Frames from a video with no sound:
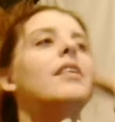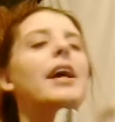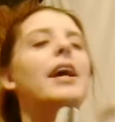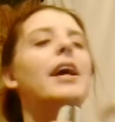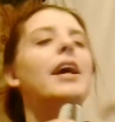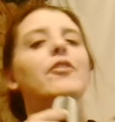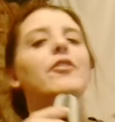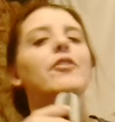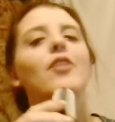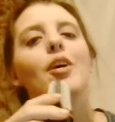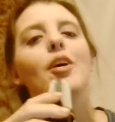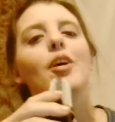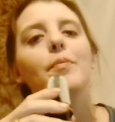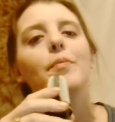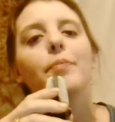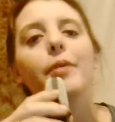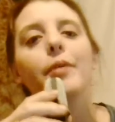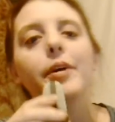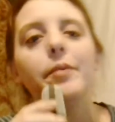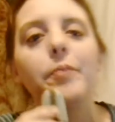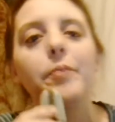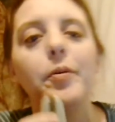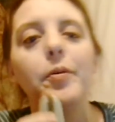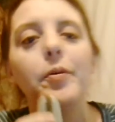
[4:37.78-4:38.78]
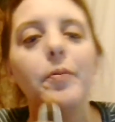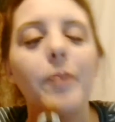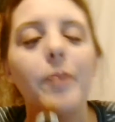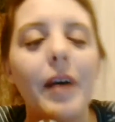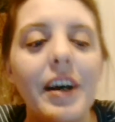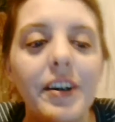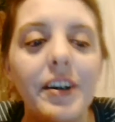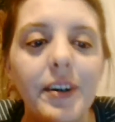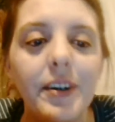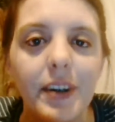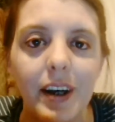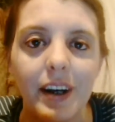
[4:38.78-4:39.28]
They are not
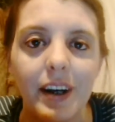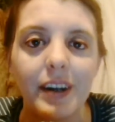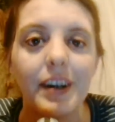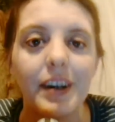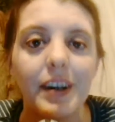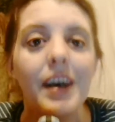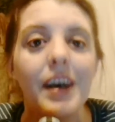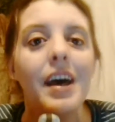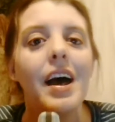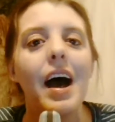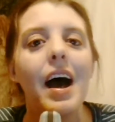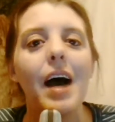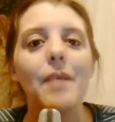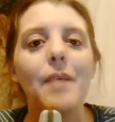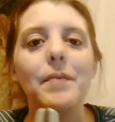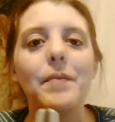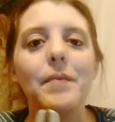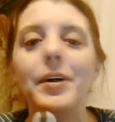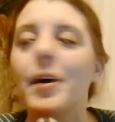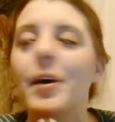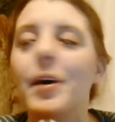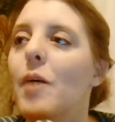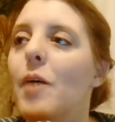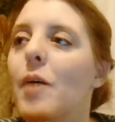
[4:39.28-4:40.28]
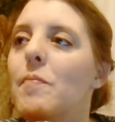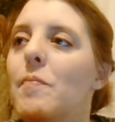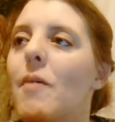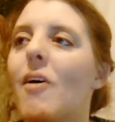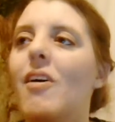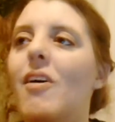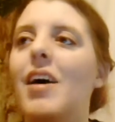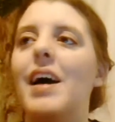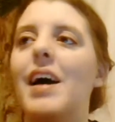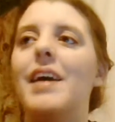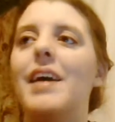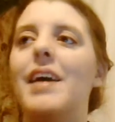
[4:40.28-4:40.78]
prepubescent. I mean, come
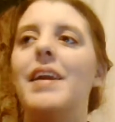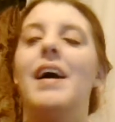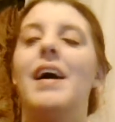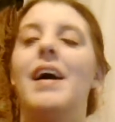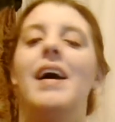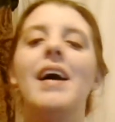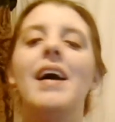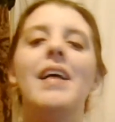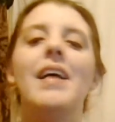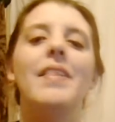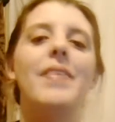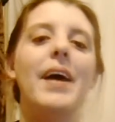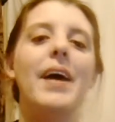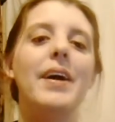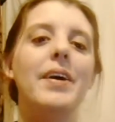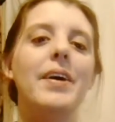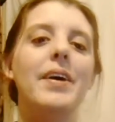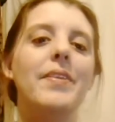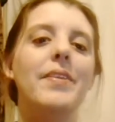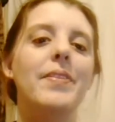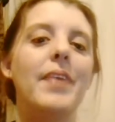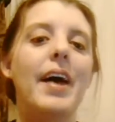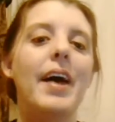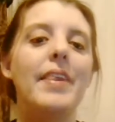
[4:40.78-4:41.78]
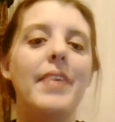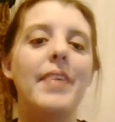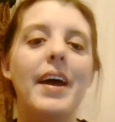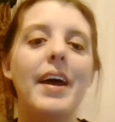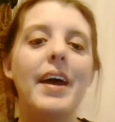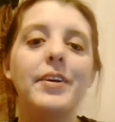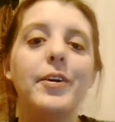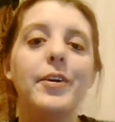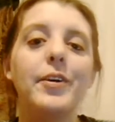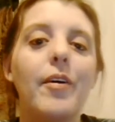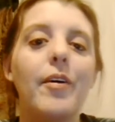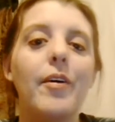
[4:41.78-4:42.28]
on. They that
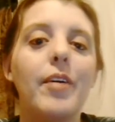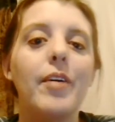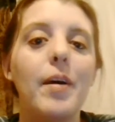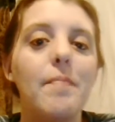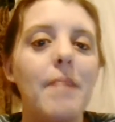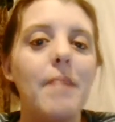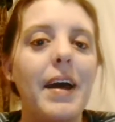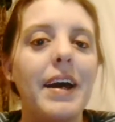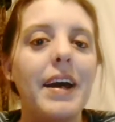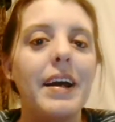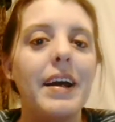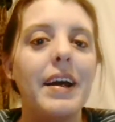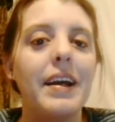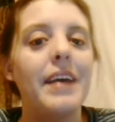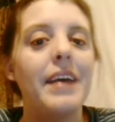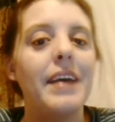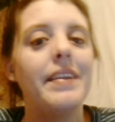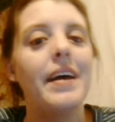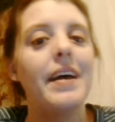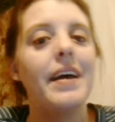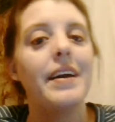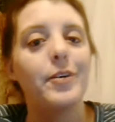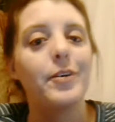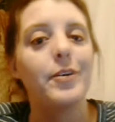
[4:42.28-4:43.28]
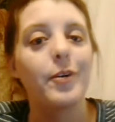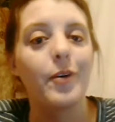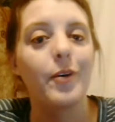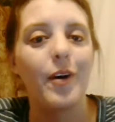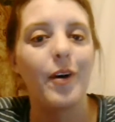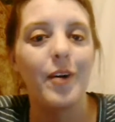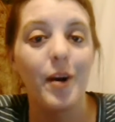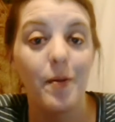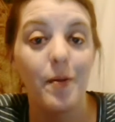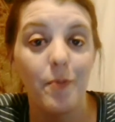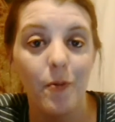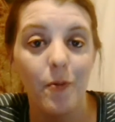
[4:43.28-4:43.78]
that is a grown-up man and that is a
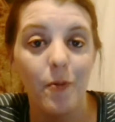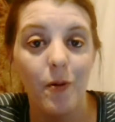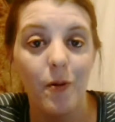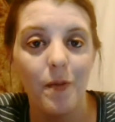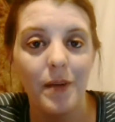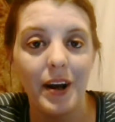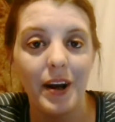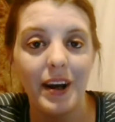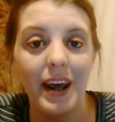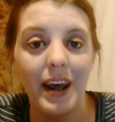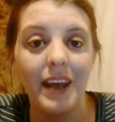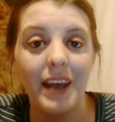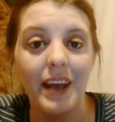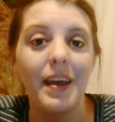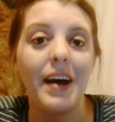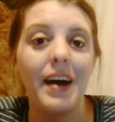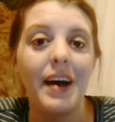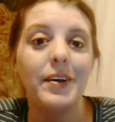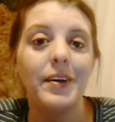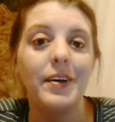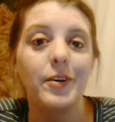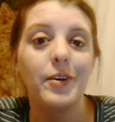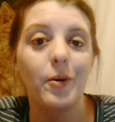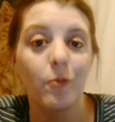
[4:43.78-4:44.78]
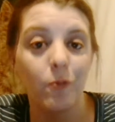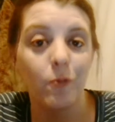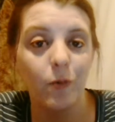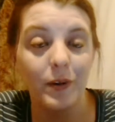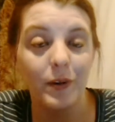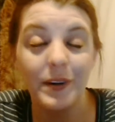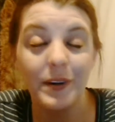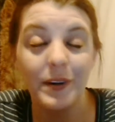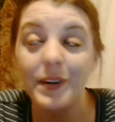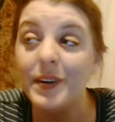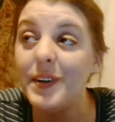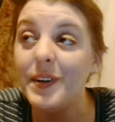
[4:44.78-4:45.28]
grown-up woman and that is a
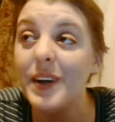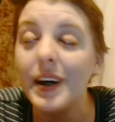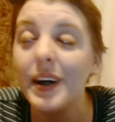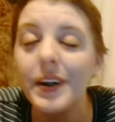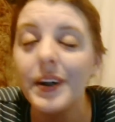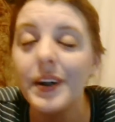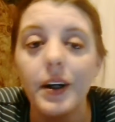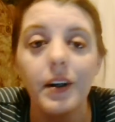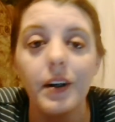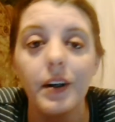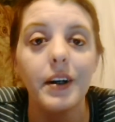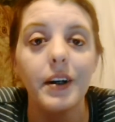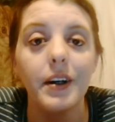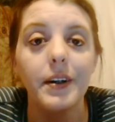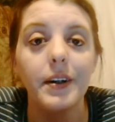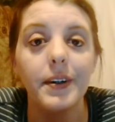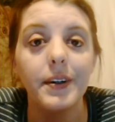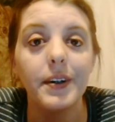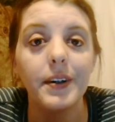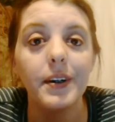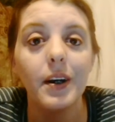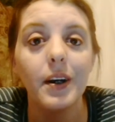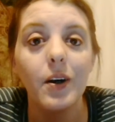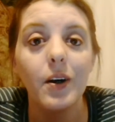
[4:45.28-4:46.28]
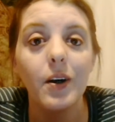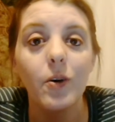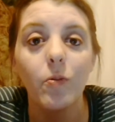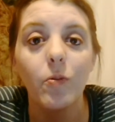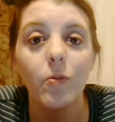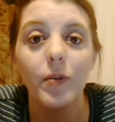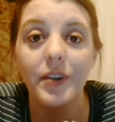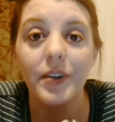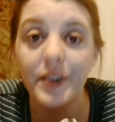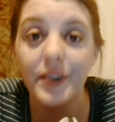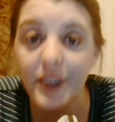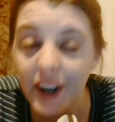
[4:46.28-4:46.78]
ridiculous
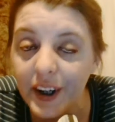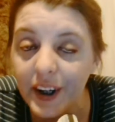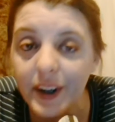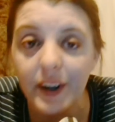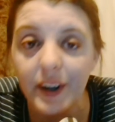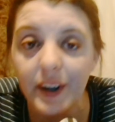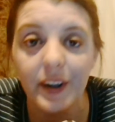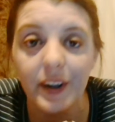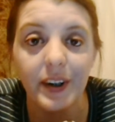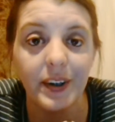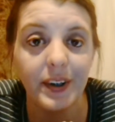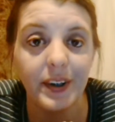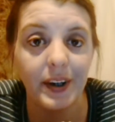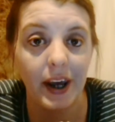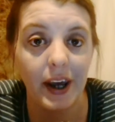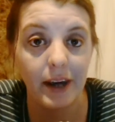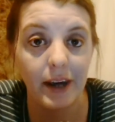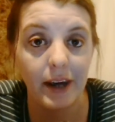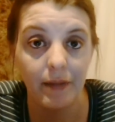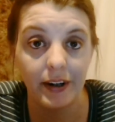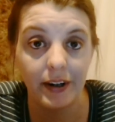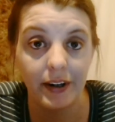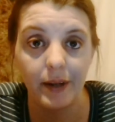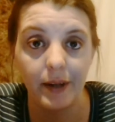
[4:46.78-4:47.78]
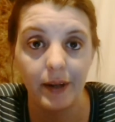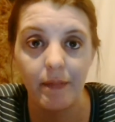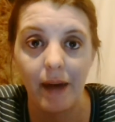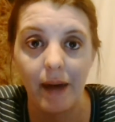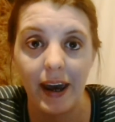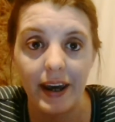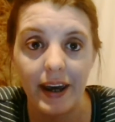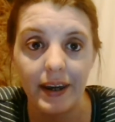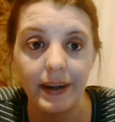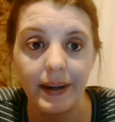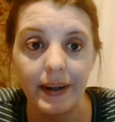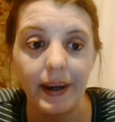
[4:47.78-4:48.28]
ridiculous statement to
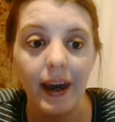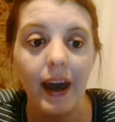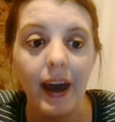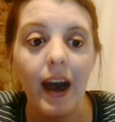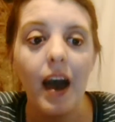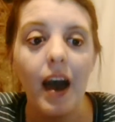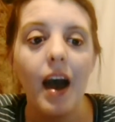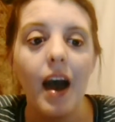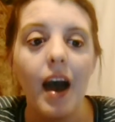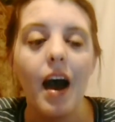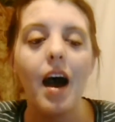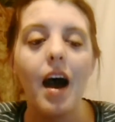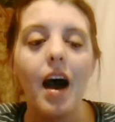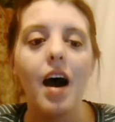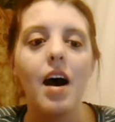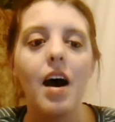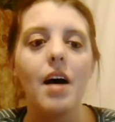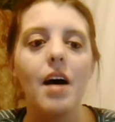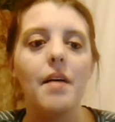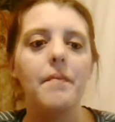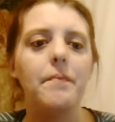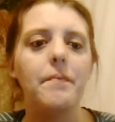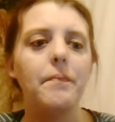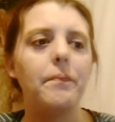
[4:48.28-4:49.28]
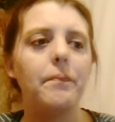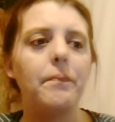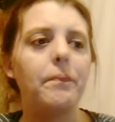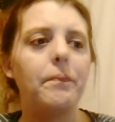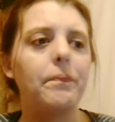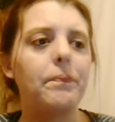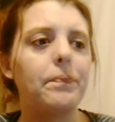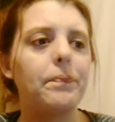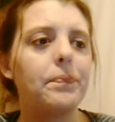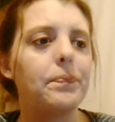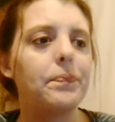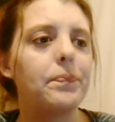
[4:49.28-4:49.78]
make. Um
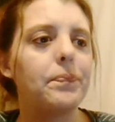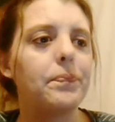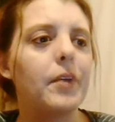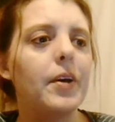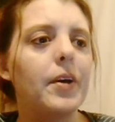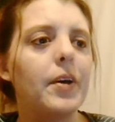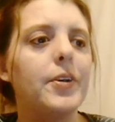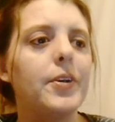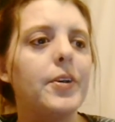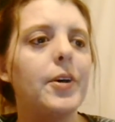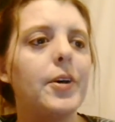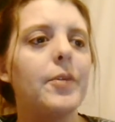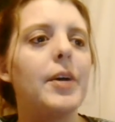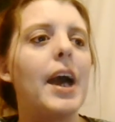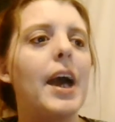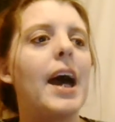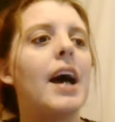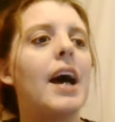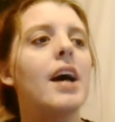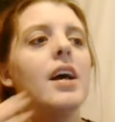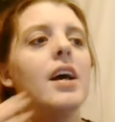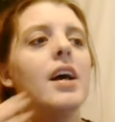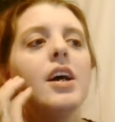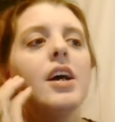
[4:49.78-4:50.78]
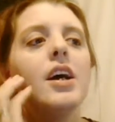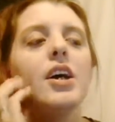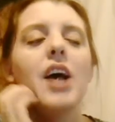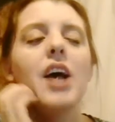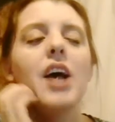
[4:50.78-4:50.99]
so yeah,